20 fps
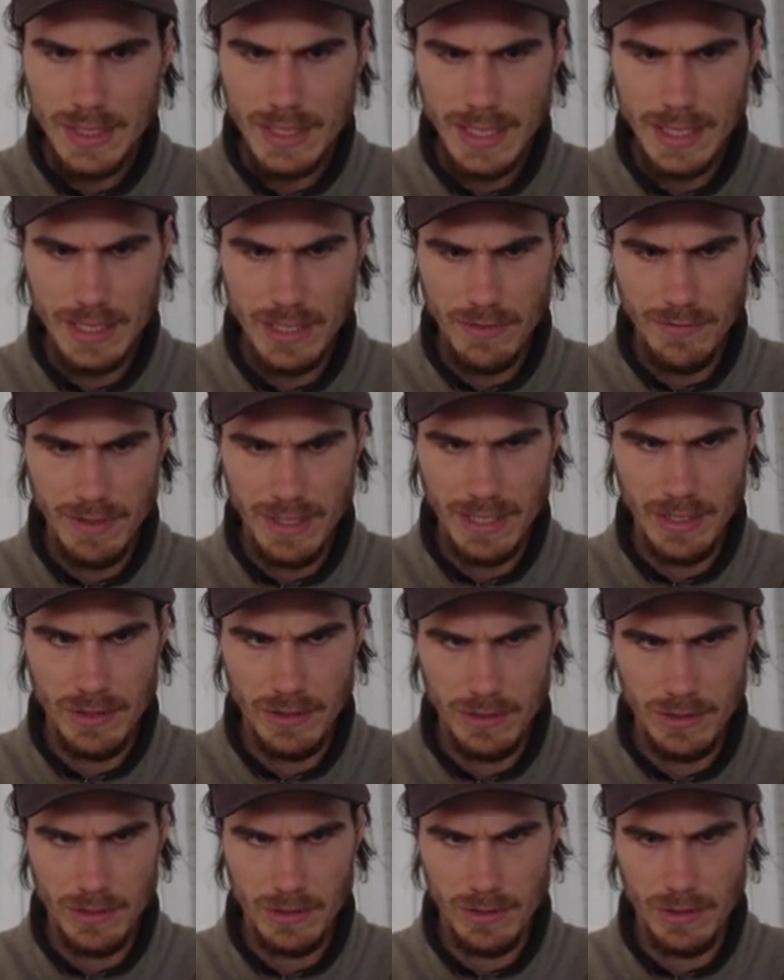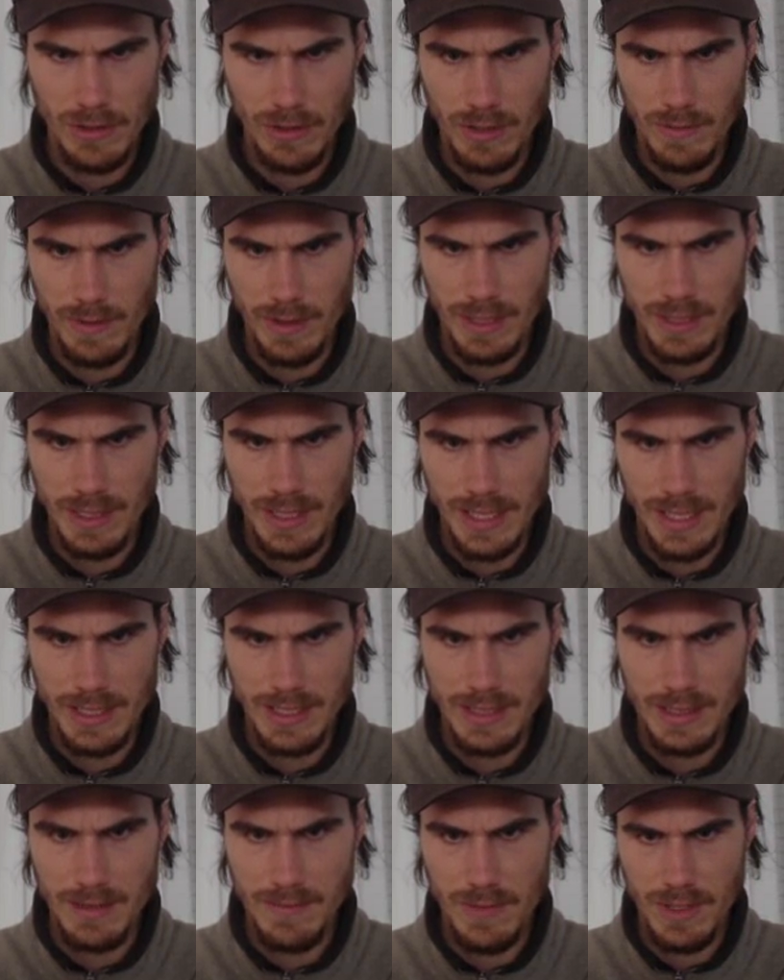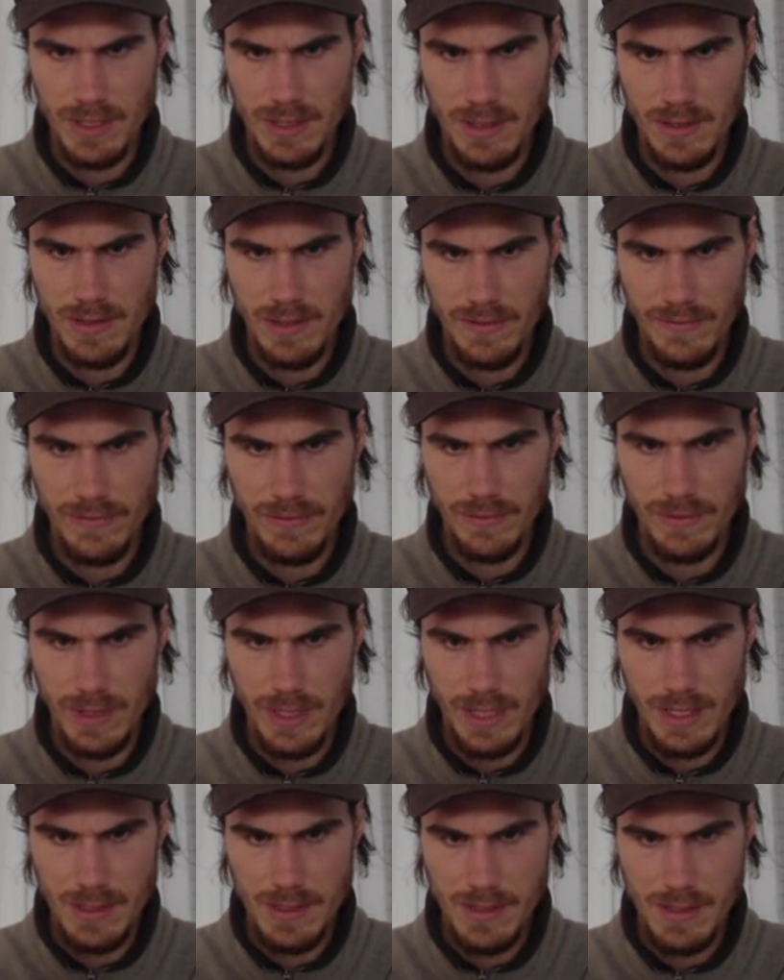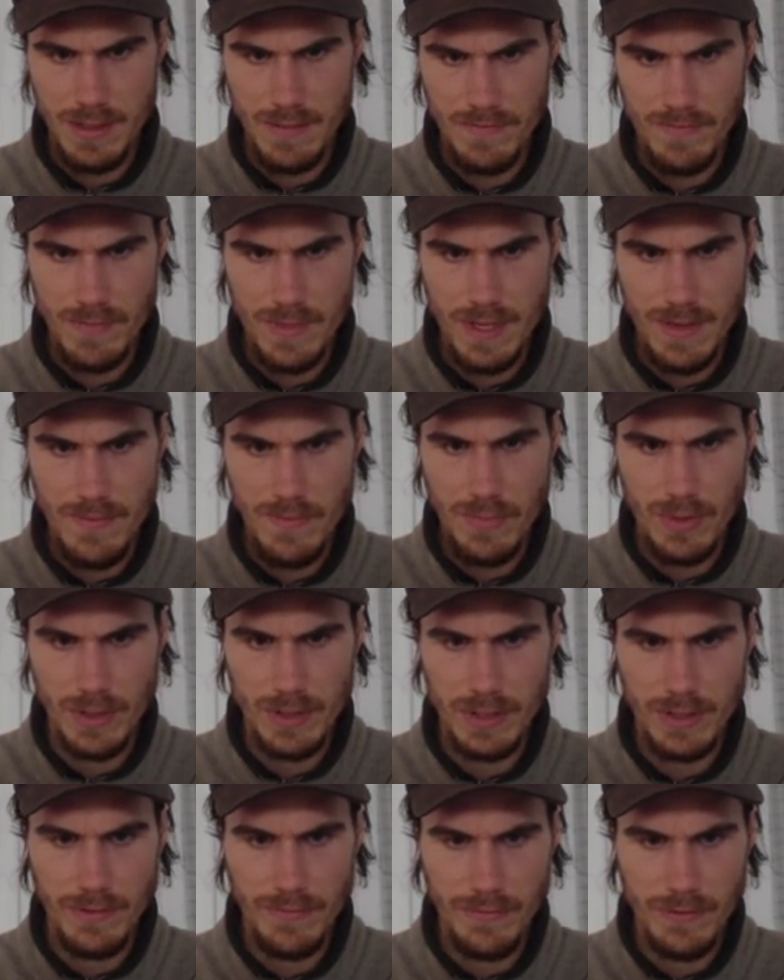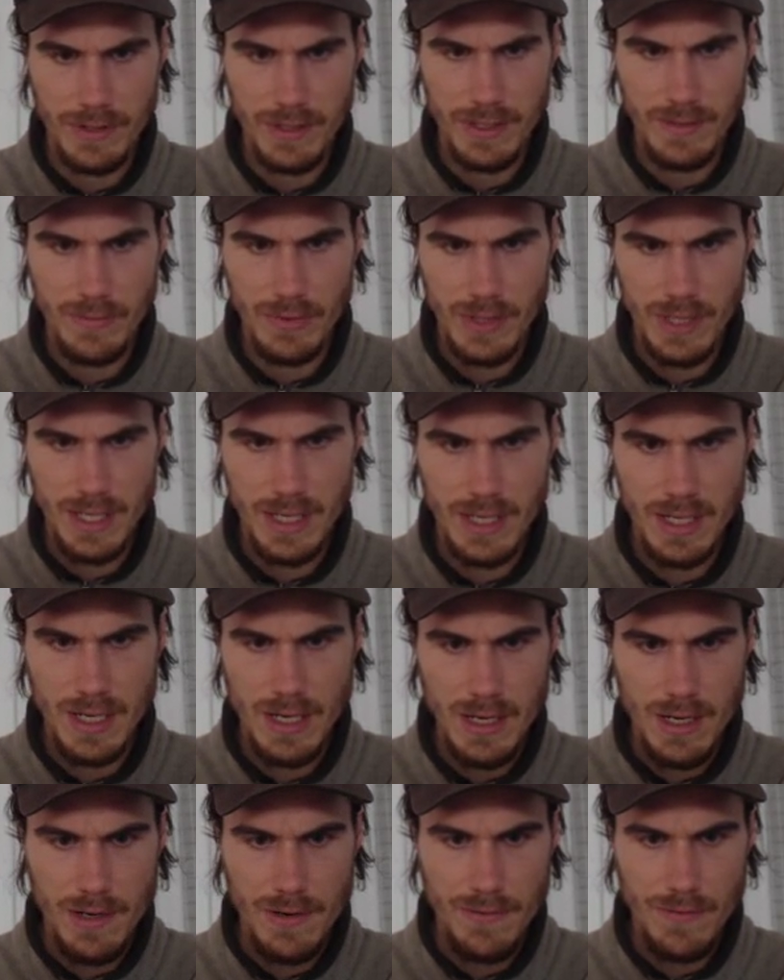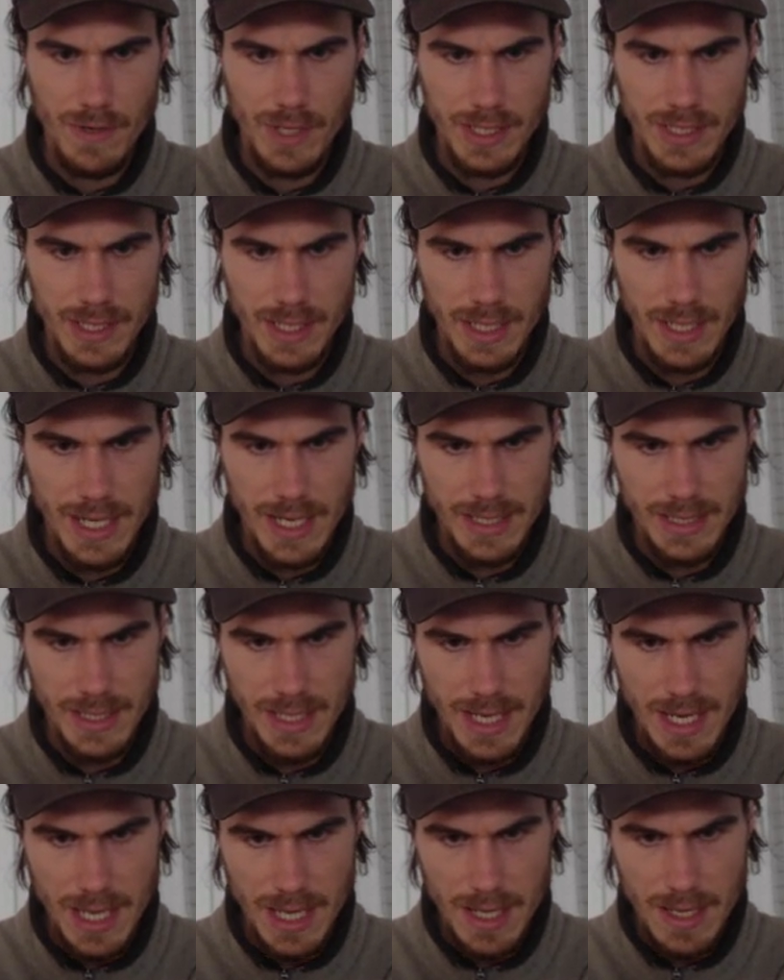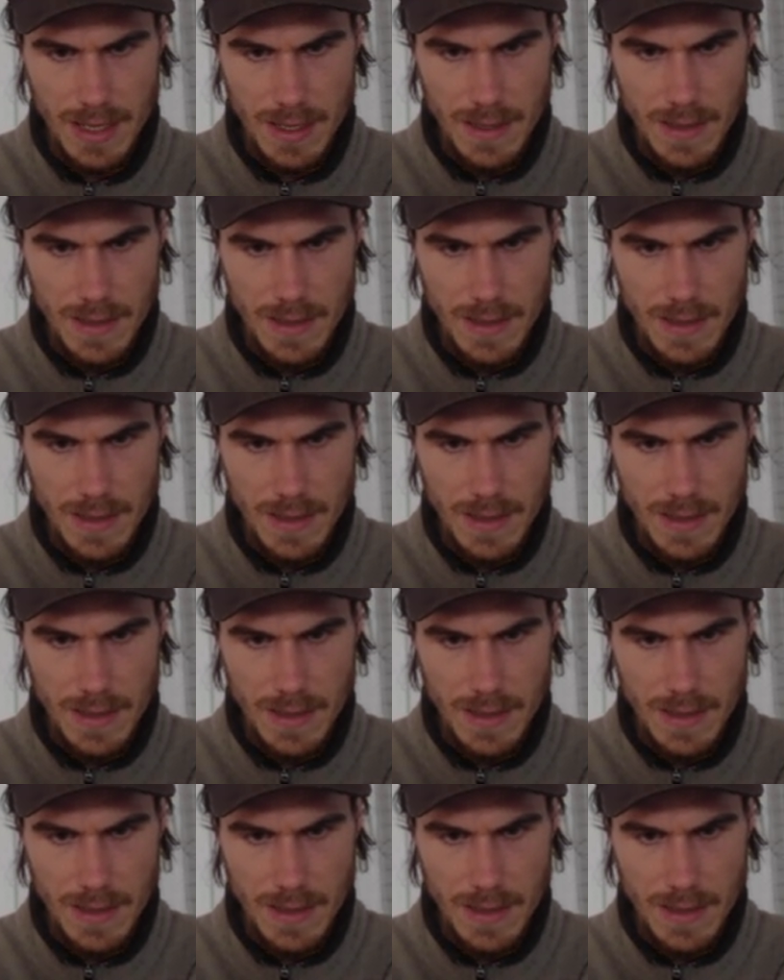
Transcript: it's actually a really good document because it has some other useful input. So for example here, writing an essay,